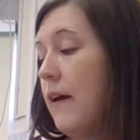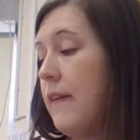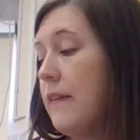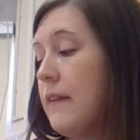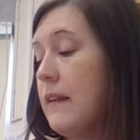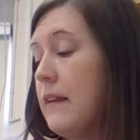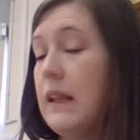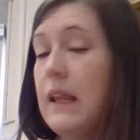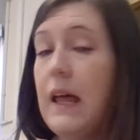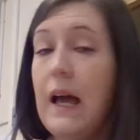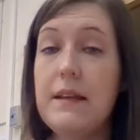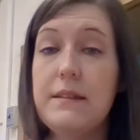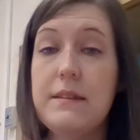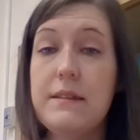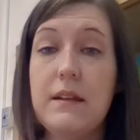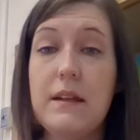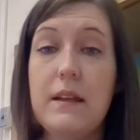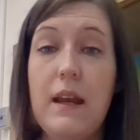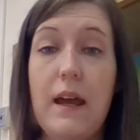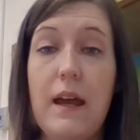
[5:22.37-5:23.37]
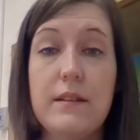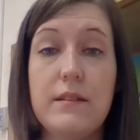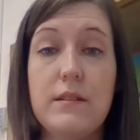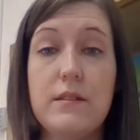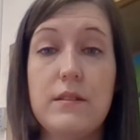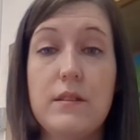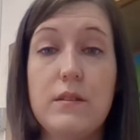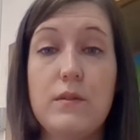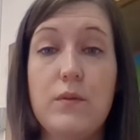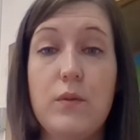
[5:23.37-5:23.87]
And then the last thing it
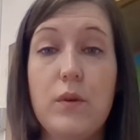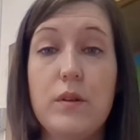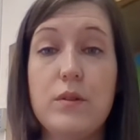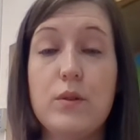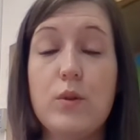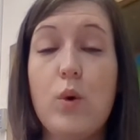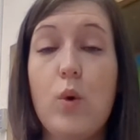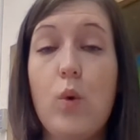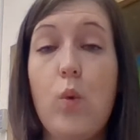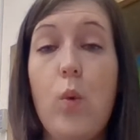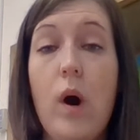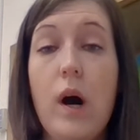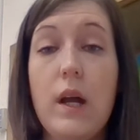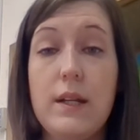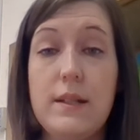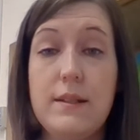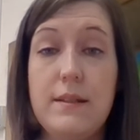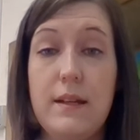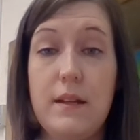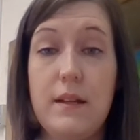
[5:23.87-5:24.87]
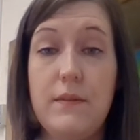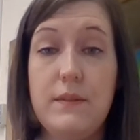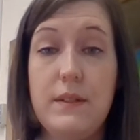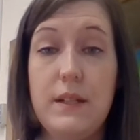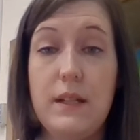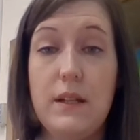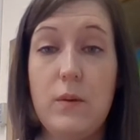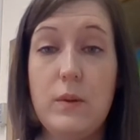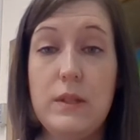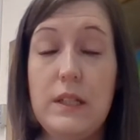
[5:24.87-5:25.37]
asks us for is quantitative
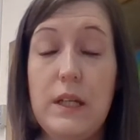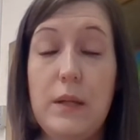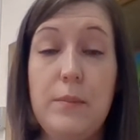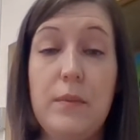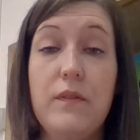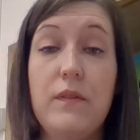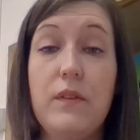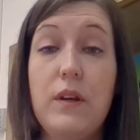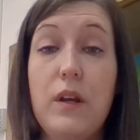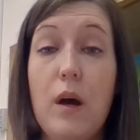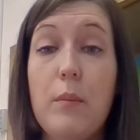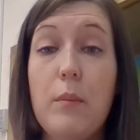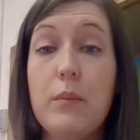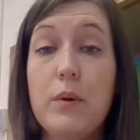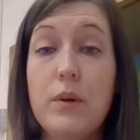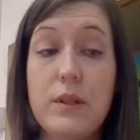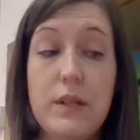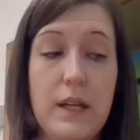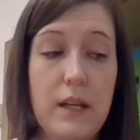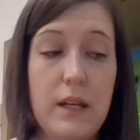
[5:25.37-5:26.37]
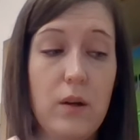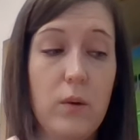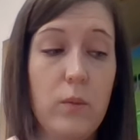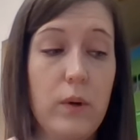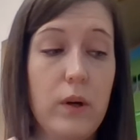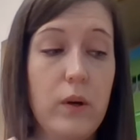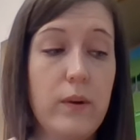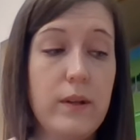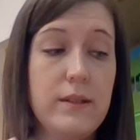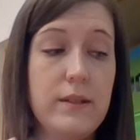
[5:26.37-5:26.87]
data, what type of number data
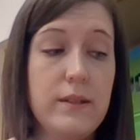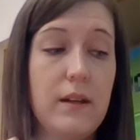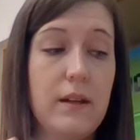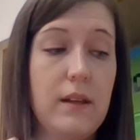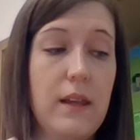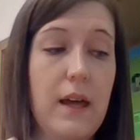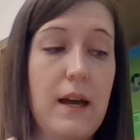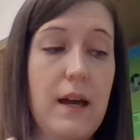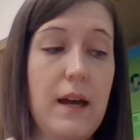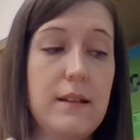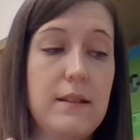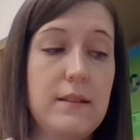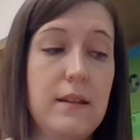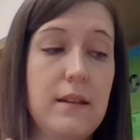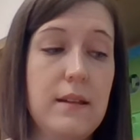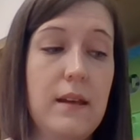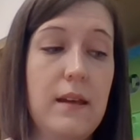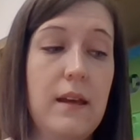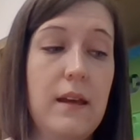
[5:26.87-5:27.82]
we're going to collect.